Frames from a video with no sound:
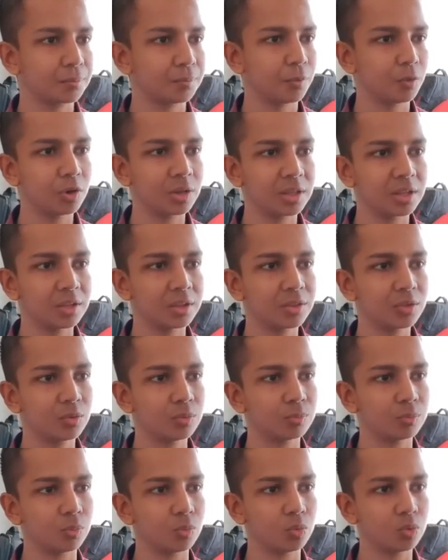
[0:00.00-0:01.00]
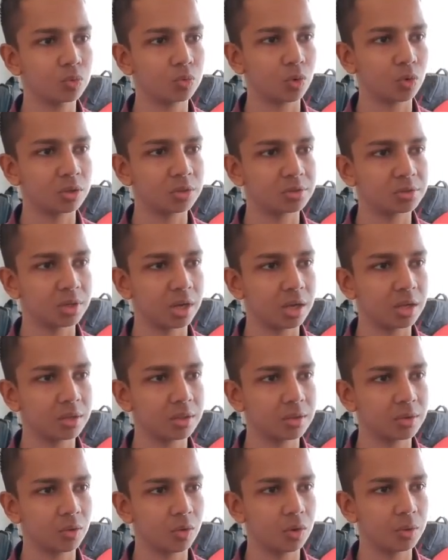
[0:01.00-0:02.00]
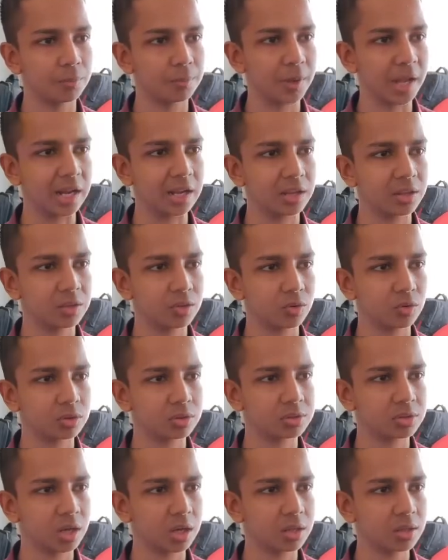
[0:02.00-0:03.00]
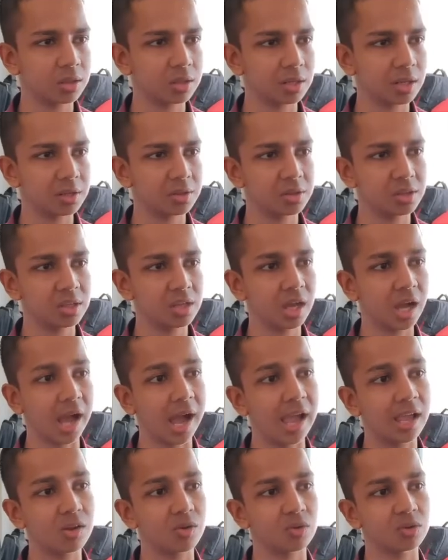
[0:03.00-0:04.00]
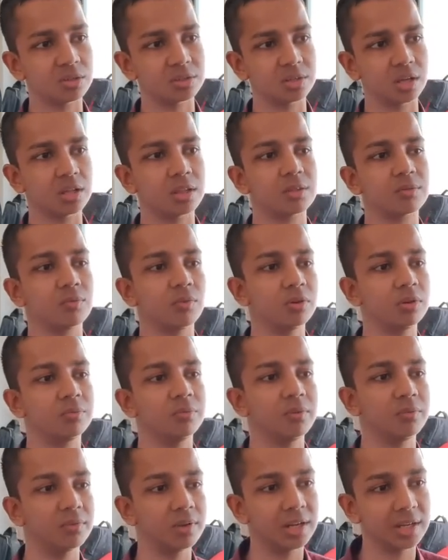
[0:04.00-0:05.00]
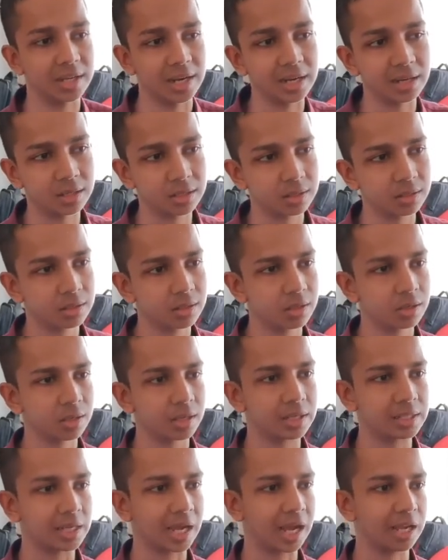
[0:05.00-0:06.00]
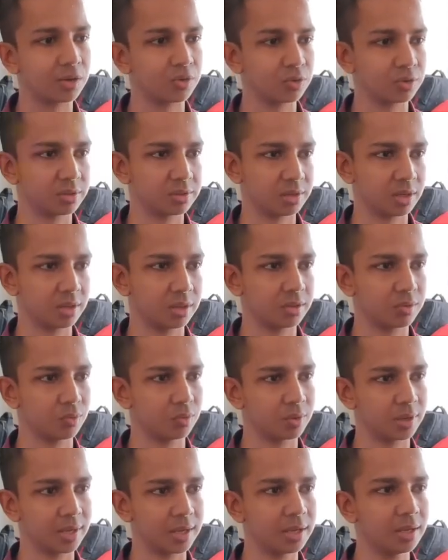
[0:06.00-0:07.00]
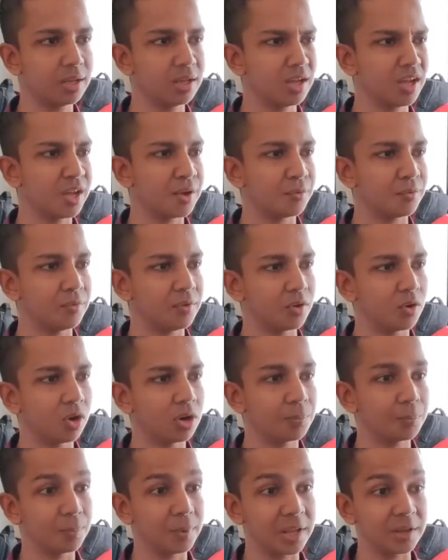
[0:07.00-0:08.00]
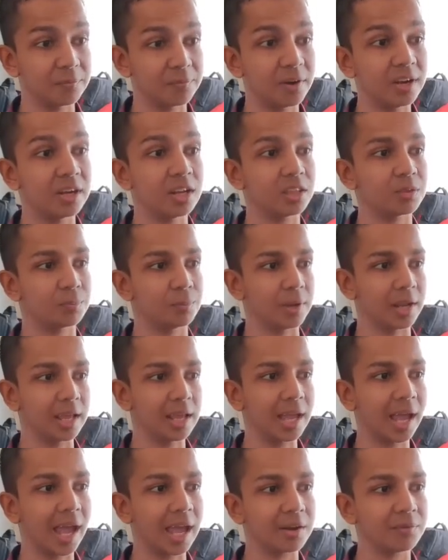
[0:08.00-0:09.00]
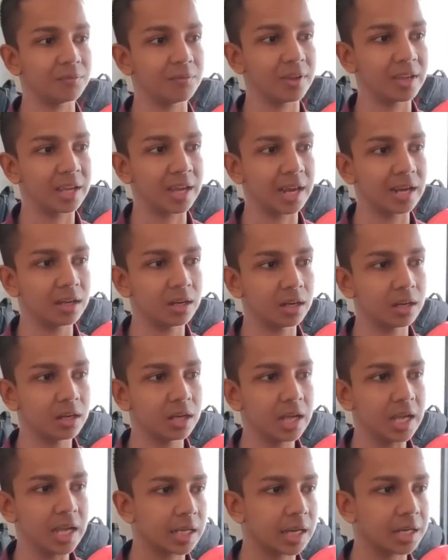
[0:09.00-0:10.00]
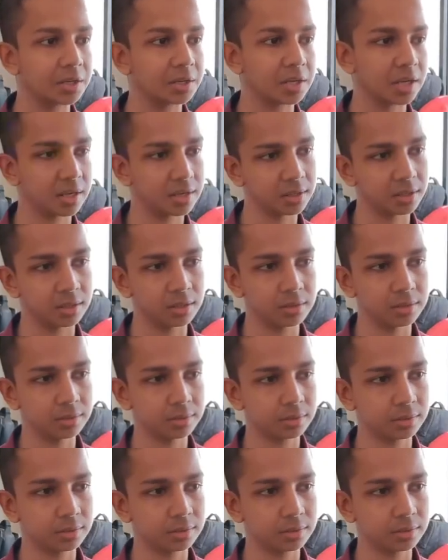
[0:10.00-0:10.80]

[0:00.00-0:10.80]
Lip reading: put this to more contrast or balance contrast, let's see high contrast, what we will get in high contrast. Okay. We got playfair display and we get Canterville.